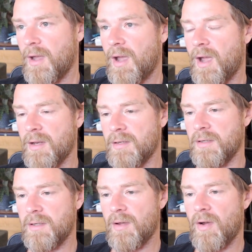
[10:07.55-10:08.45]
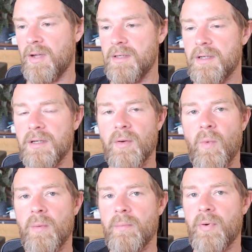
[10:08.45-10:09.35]
and I did at
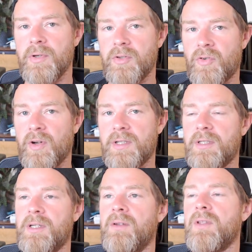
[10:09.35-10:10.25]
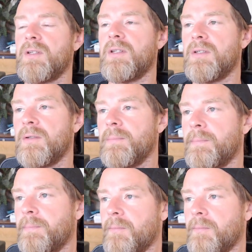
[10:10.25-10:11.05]
one point try to sell that system.